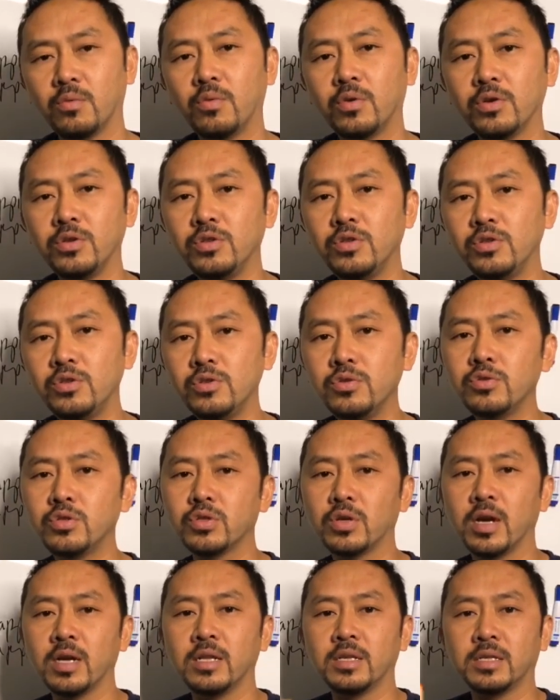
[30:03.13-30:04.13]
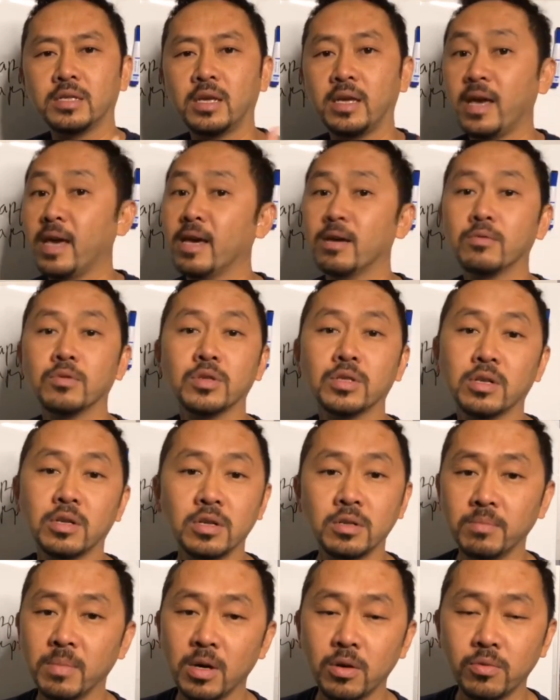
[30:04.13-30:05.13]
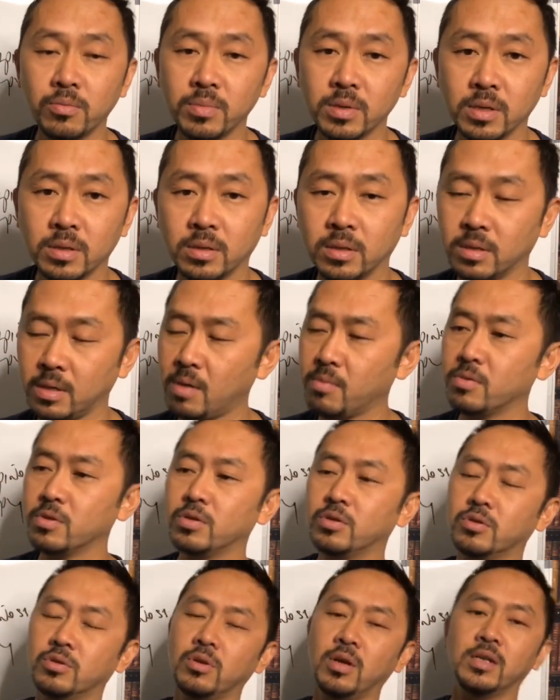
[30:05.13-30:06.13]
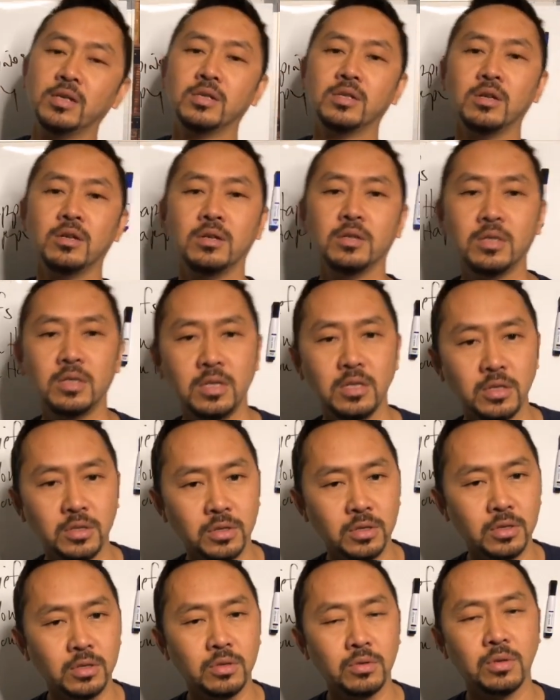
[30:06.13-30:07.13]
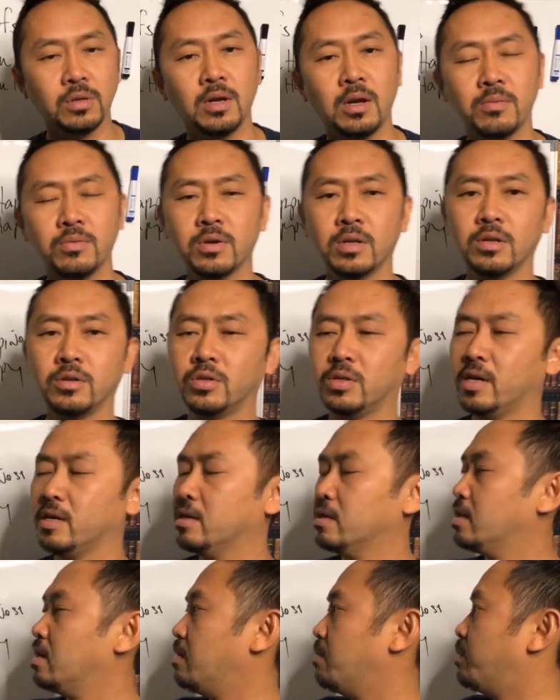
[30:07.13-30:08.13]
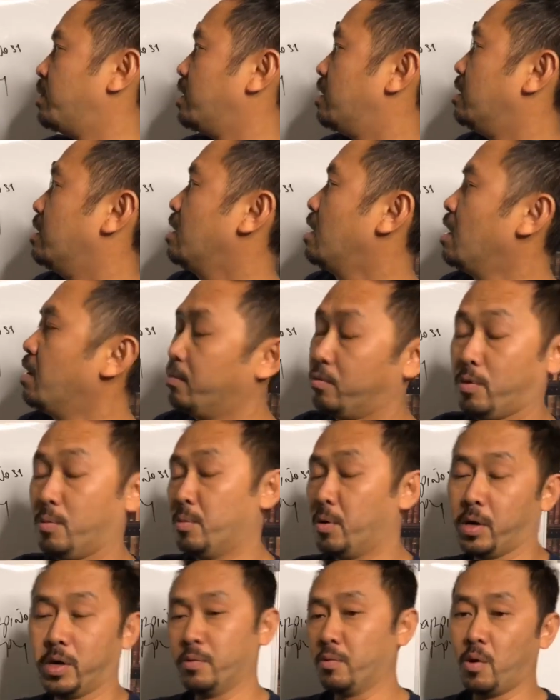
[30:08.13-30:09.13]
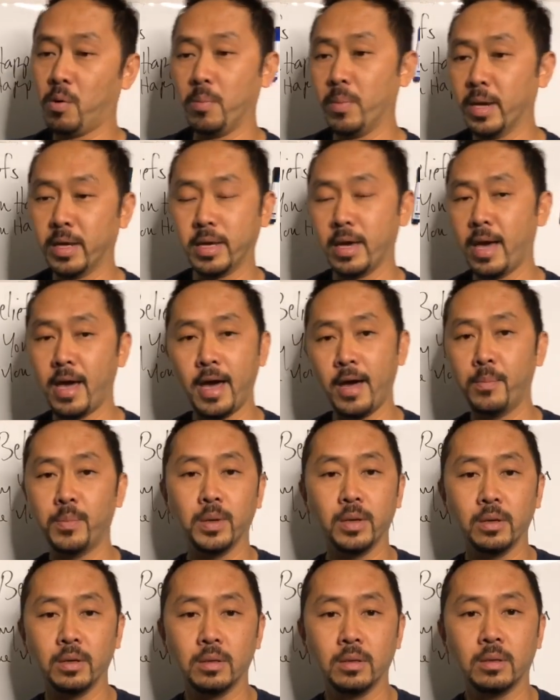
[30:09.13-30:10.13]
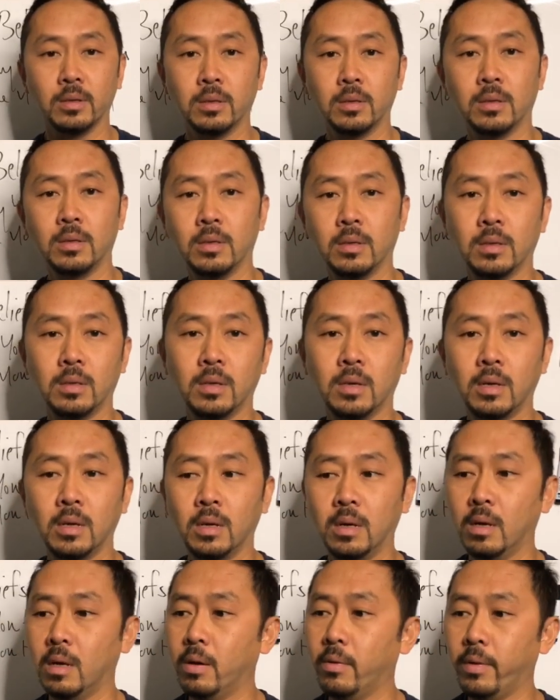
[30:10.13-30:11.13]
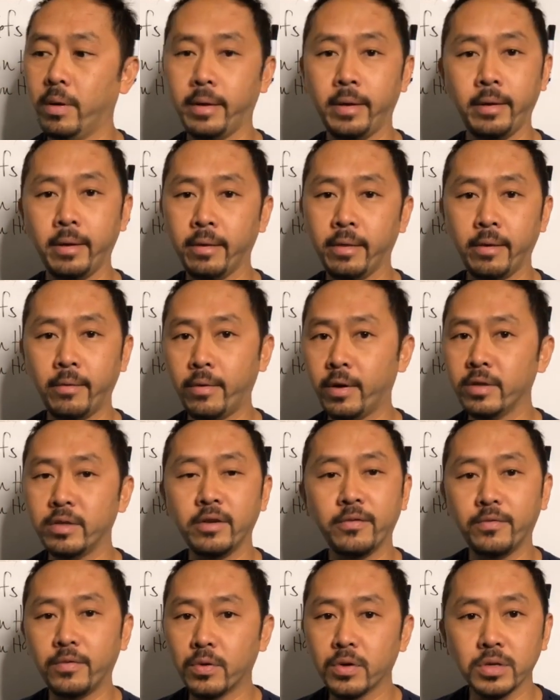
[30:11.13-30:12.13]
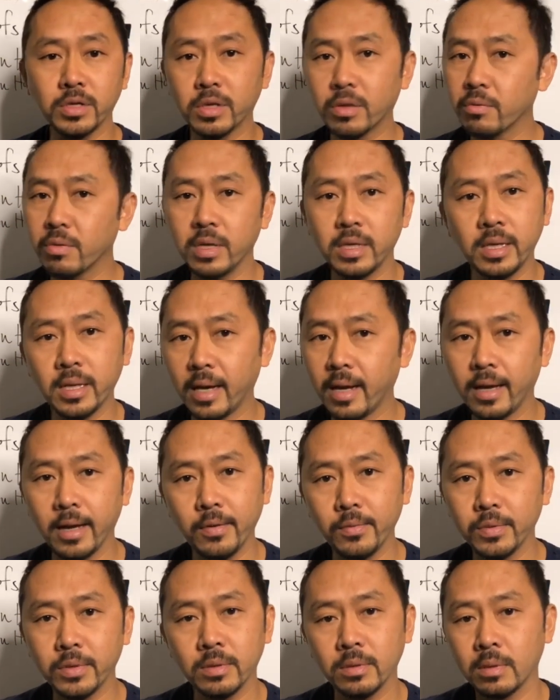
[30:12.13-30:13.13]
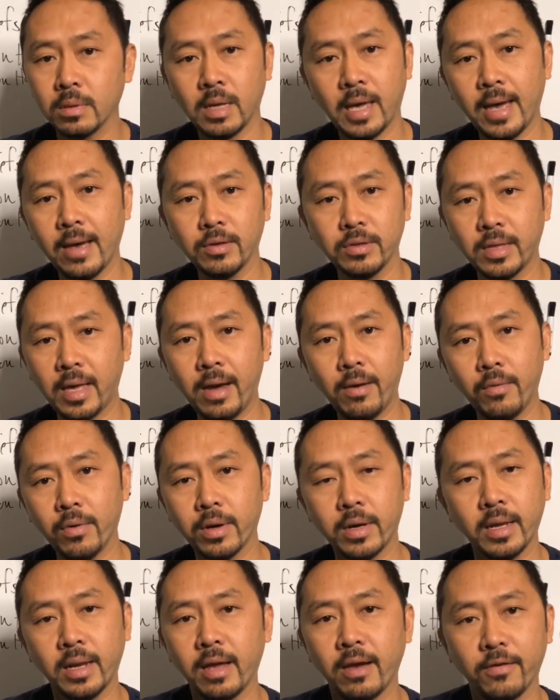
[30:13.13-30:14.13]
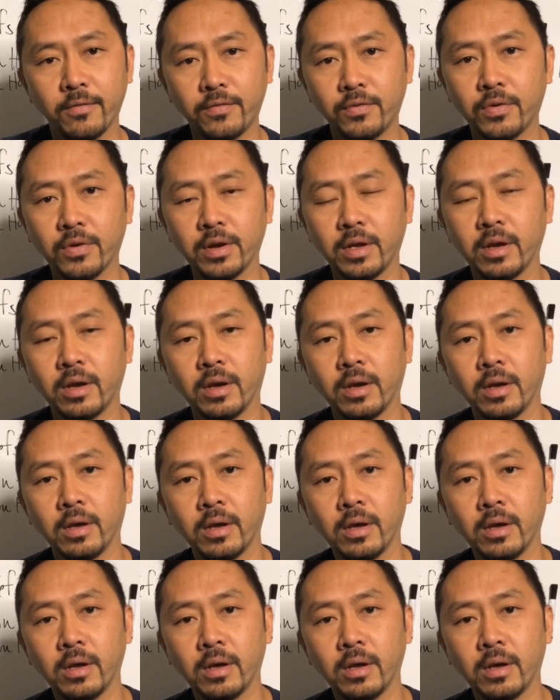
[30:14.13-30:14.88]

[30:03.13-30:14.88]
when you try to say, hey, I'm going to start my own business. I'm going to try to start a t-shirt store. I'm going to try to get better. Well, money won't make you happy. Well, you're the one divorced 3 times. How's that working out for you?